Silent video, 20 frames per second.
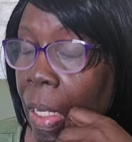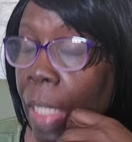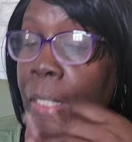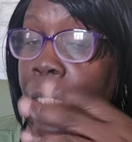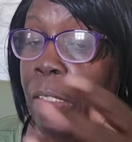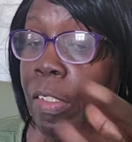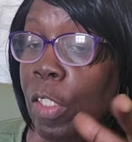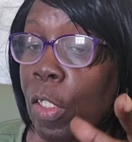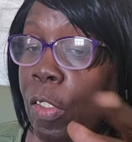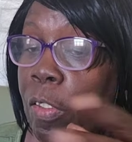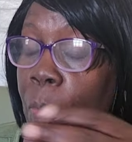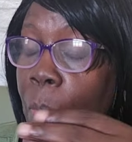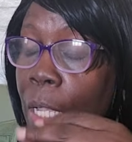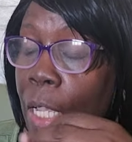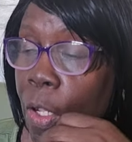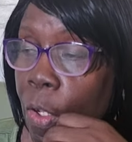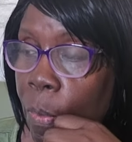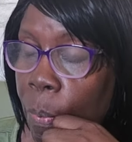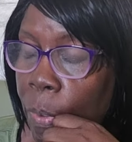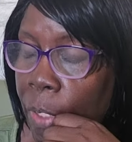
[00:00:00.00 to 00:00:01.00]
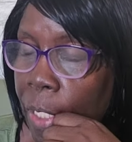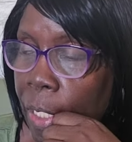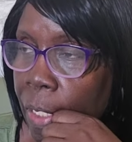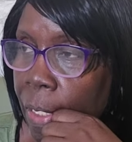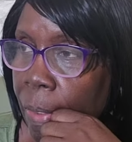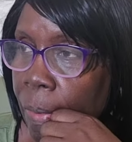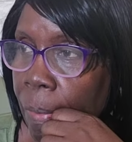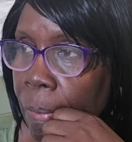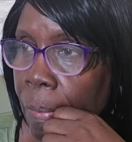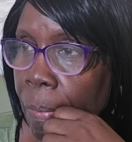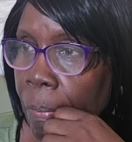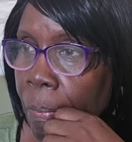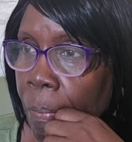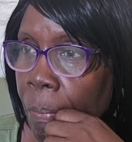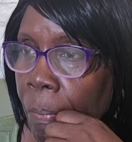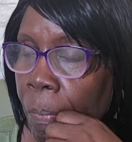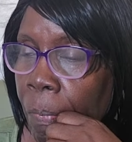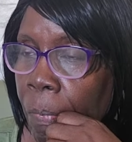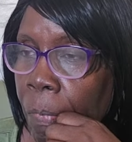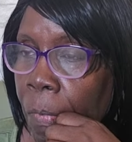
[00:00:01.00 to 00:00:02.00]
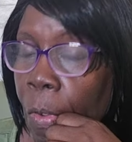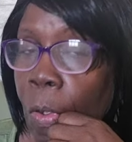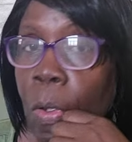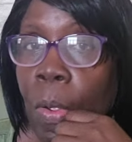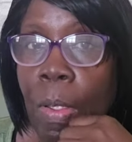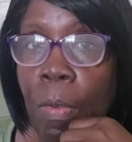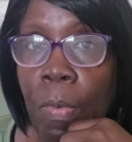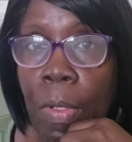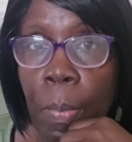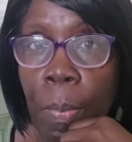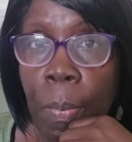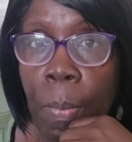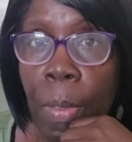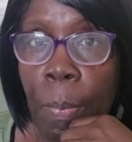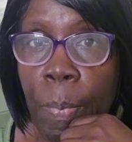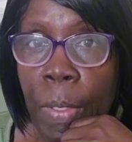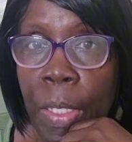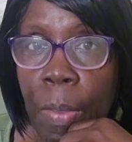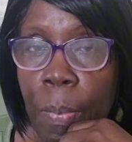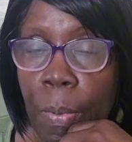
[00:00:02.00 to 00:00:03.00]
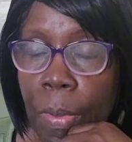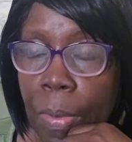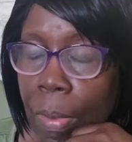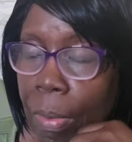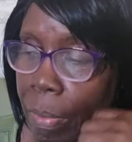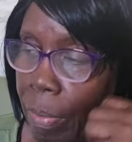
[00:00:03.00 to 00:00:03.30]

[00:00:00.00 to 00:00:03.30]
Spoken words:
That is just my opinion. However, my people.